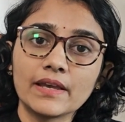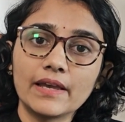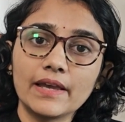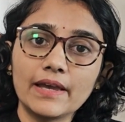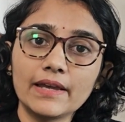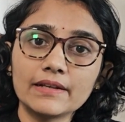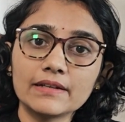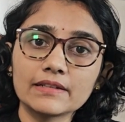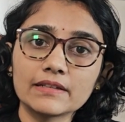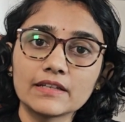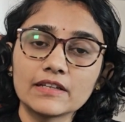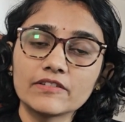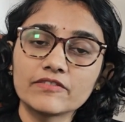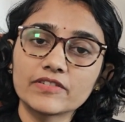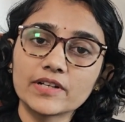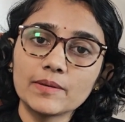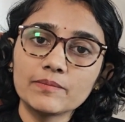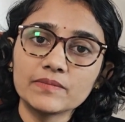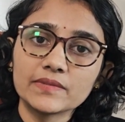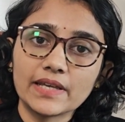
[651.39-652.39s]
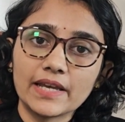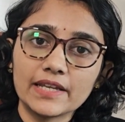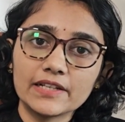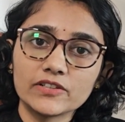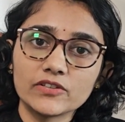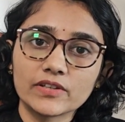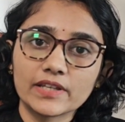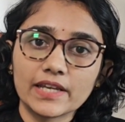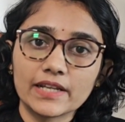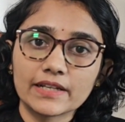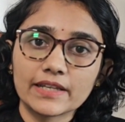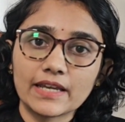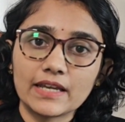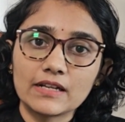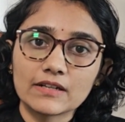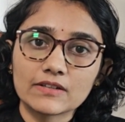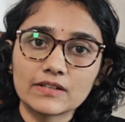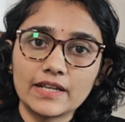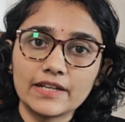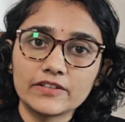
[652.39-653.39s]
And from that, you can
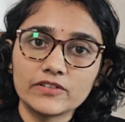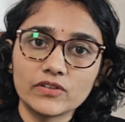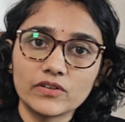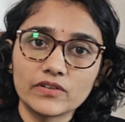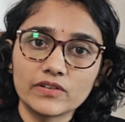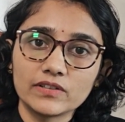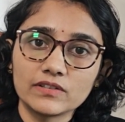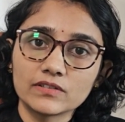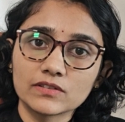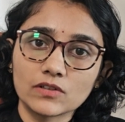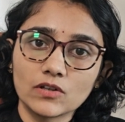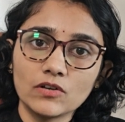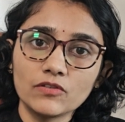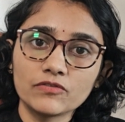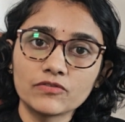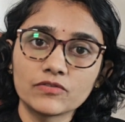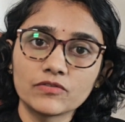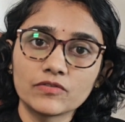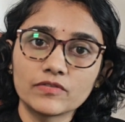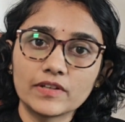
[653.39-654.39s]
calculate your risk of